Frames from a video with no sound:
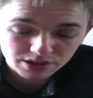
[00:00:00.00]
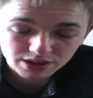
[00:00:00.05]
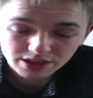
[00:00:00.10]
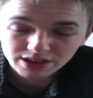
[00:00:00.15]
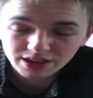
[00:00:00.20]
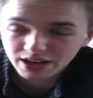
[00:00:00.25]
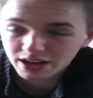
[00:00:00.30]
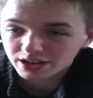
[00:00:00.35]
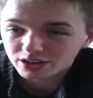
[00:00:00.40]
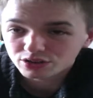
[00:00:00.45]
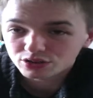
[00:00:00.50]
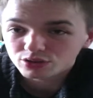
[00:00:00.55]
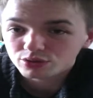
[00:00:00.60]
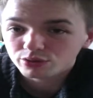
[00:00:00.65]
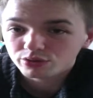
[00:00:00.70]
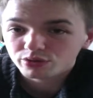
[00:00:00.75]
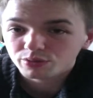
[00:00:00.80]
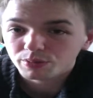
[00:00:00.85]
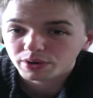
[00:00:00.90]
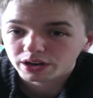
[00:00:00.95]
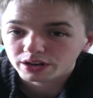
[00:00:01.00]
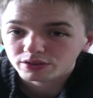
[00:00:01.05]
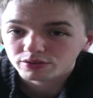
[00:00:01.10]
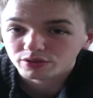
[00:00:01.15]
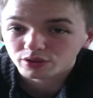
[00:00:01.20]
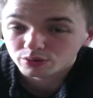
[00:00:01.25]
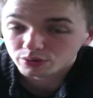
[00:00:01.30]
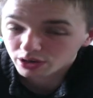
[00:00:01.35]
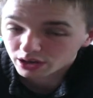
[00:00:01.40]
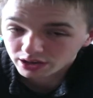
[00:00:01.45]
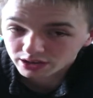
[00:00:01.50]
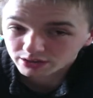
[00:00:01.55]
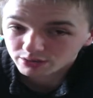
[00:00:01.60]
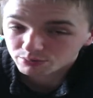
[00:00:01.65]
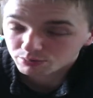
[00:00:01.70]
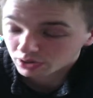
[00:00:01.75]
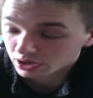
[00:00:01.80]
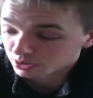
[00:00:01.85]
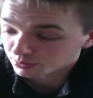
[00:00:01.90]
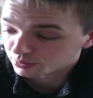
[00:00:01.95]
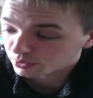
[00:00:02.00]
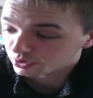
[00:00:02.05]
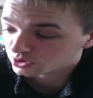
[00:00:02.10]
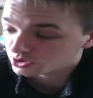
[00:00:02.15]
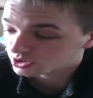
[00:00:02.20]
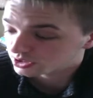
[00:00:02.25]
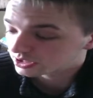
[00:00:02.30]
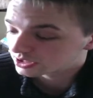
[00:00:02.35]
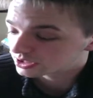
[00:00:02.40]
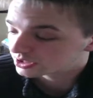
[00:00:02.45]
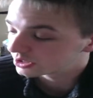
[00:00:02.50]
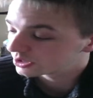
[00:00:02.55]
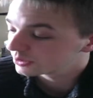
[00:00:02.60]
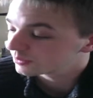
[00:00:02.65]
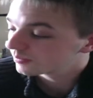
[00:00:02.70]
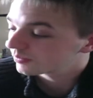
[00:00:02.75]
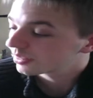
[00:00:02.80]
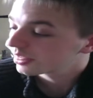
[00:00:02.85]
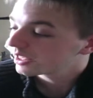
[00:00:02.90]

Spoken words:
you can use the microphone. I personally do.